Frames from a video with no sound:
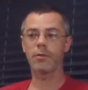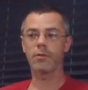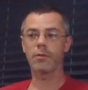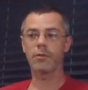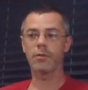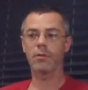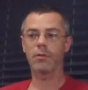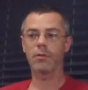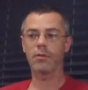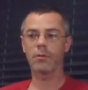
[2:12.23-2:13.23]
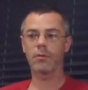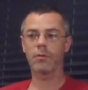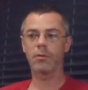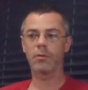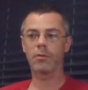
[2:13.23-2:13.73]

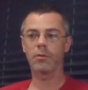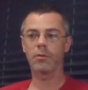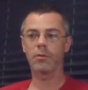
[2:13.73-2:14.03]
Nobody speaks.